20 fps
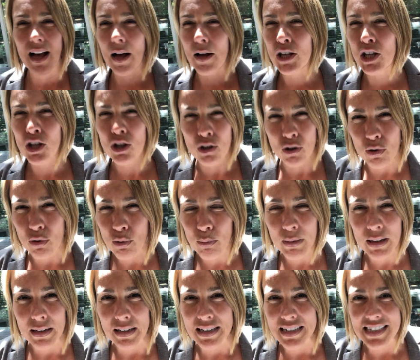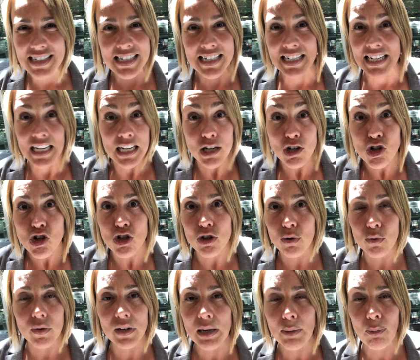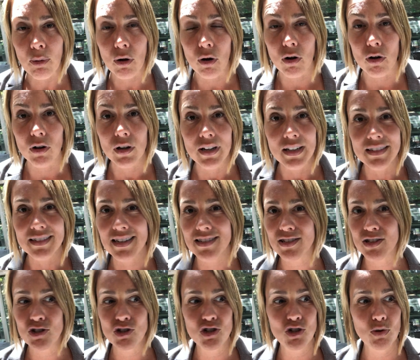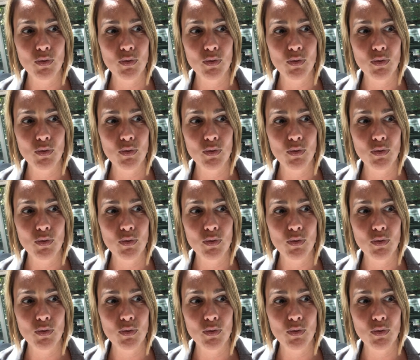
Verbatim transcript: a human tissue nipple doesn't